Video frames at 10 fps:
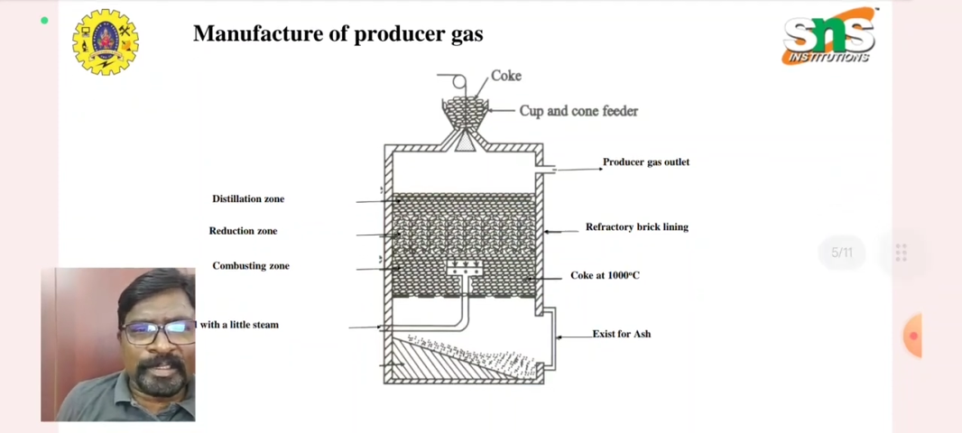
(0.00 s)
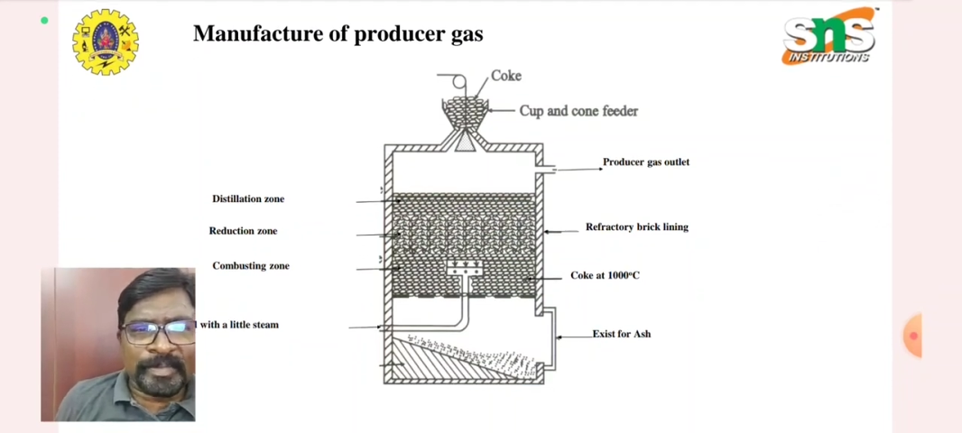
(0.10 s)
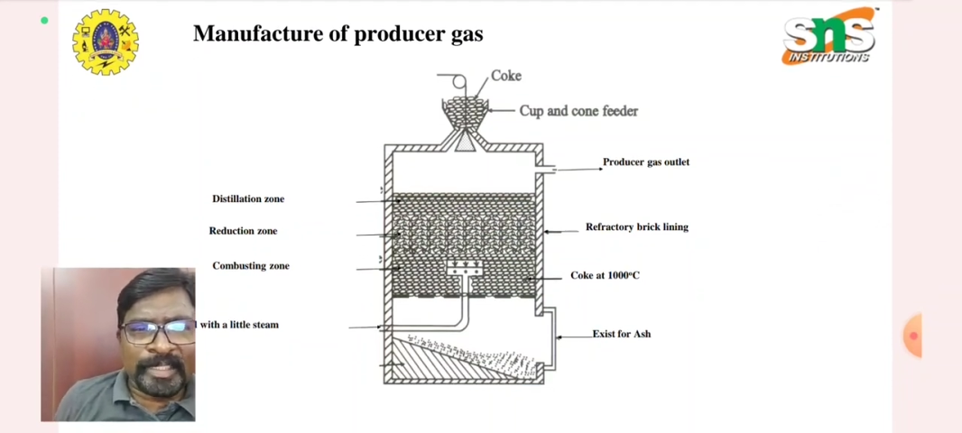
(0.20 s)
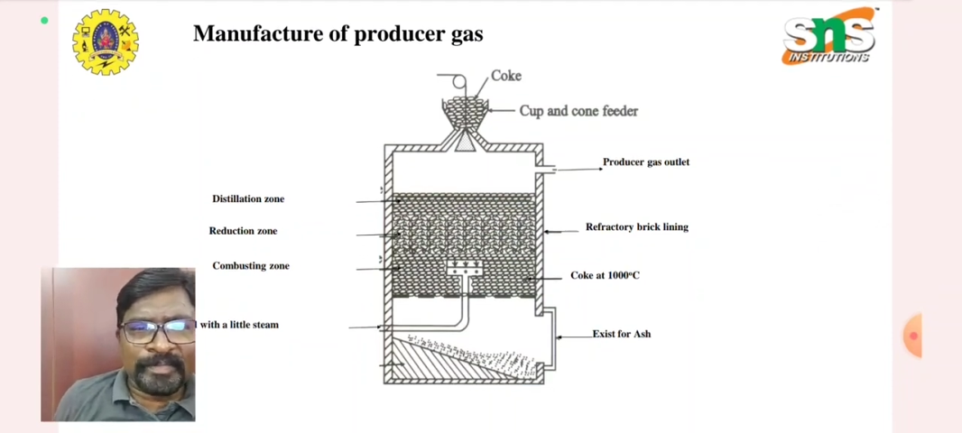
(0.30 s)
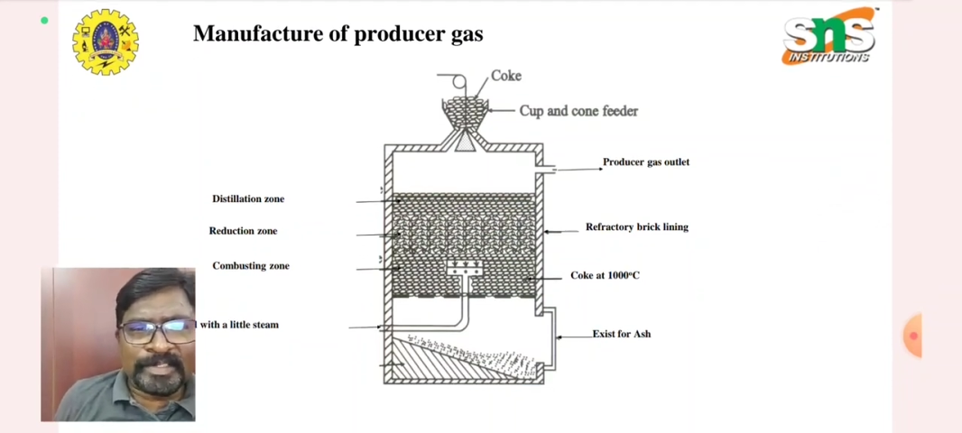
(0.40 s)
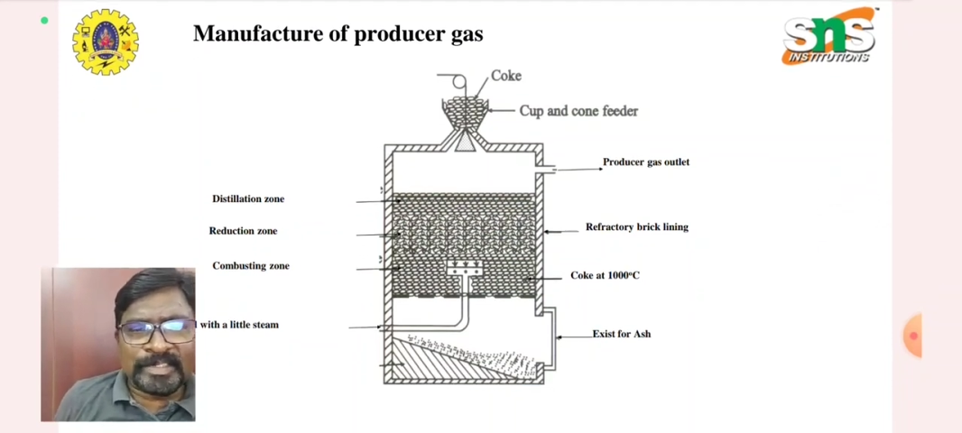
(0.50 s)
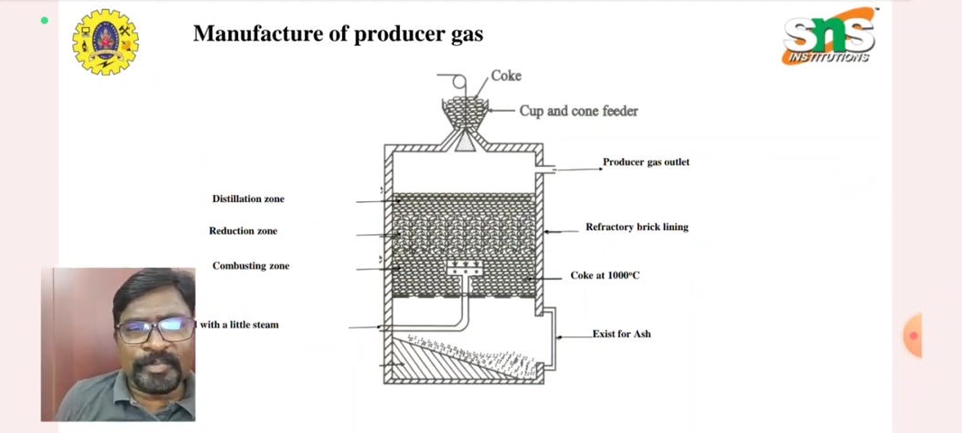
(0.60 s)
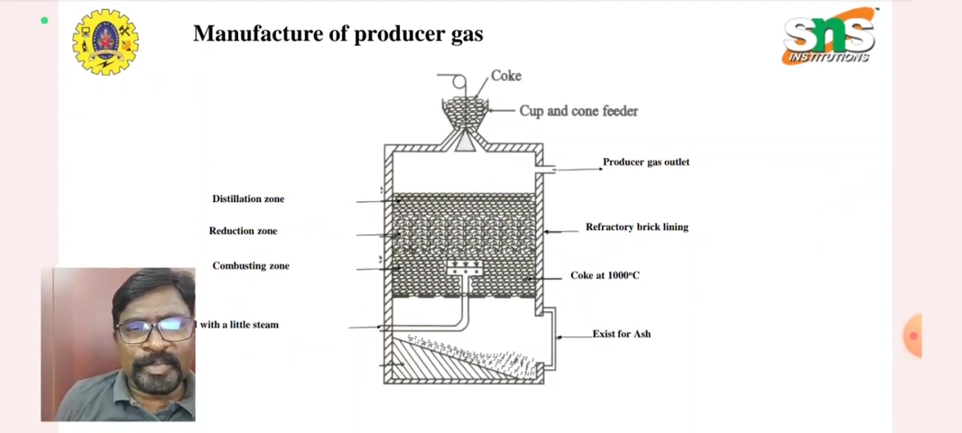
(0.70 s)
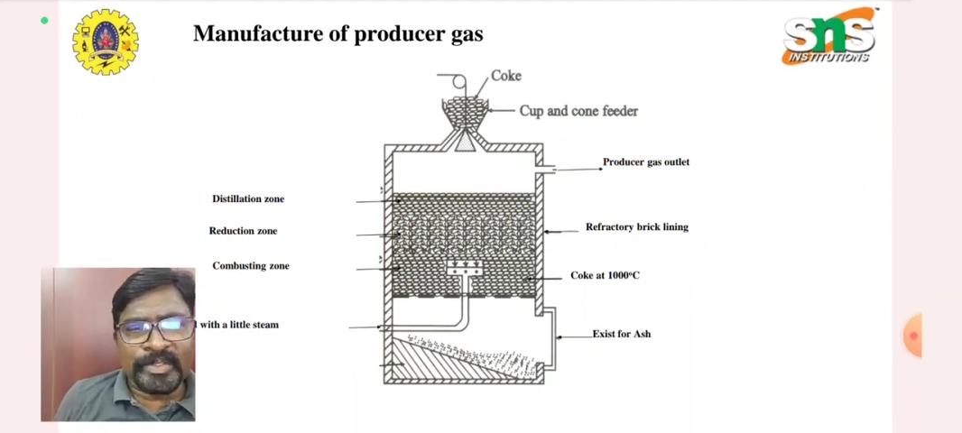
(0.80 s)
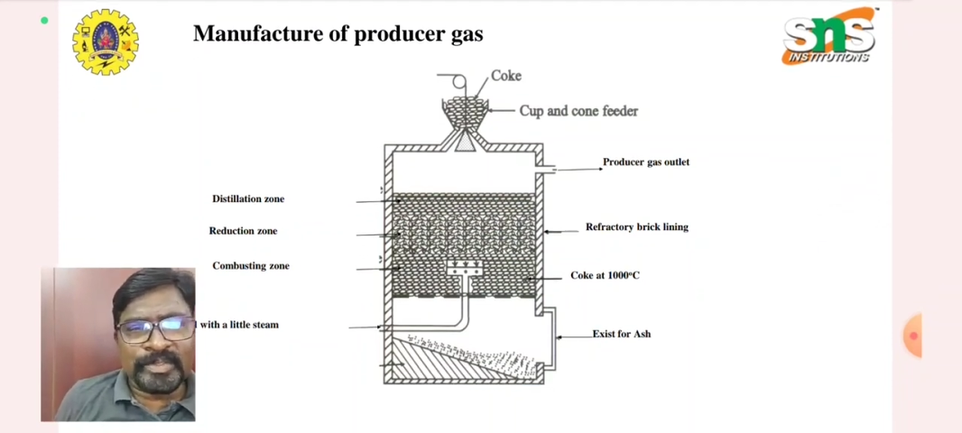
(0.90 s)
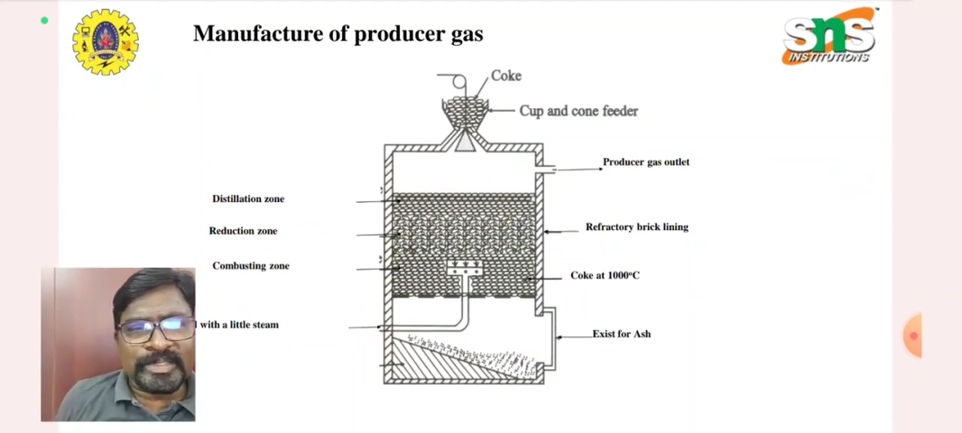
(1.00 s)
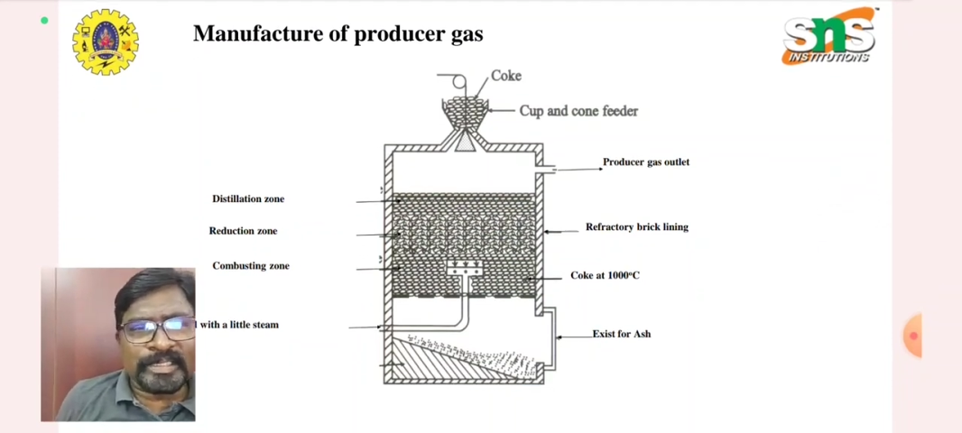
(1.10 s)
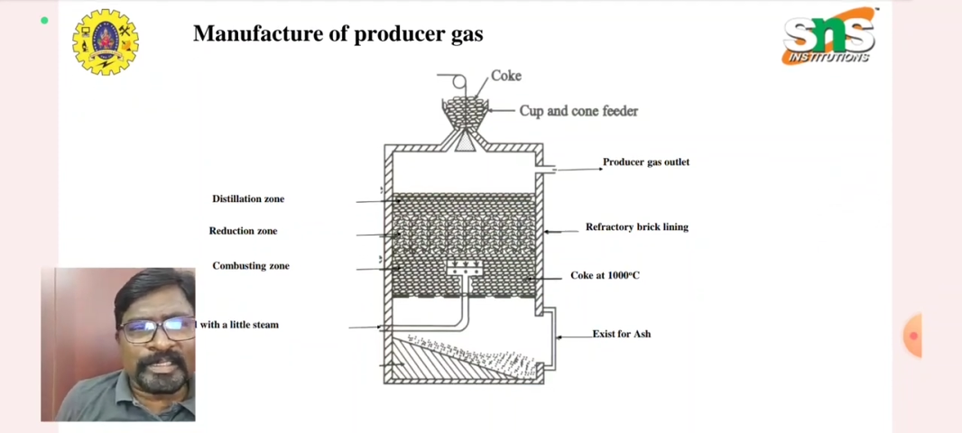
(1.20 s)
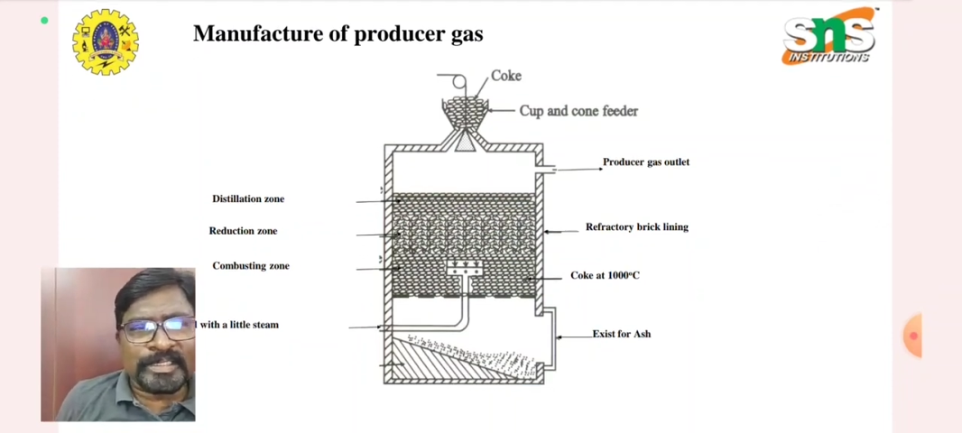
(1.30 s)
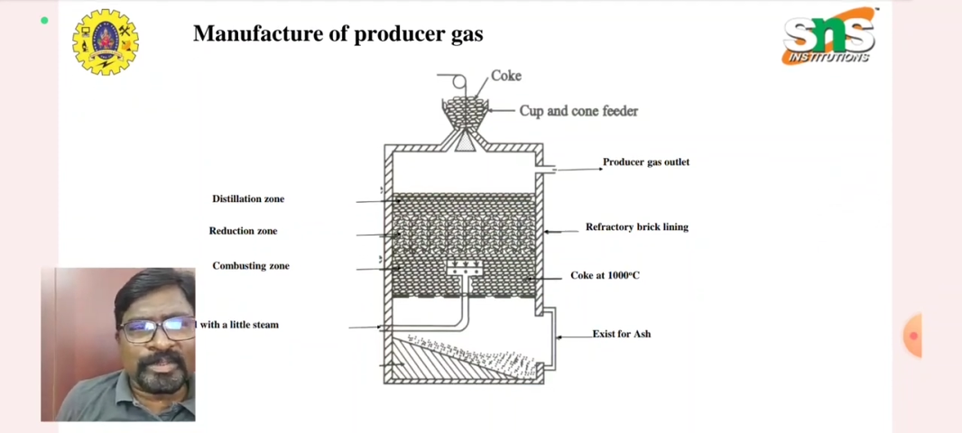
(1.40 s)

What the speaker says: manufacture of producer gas.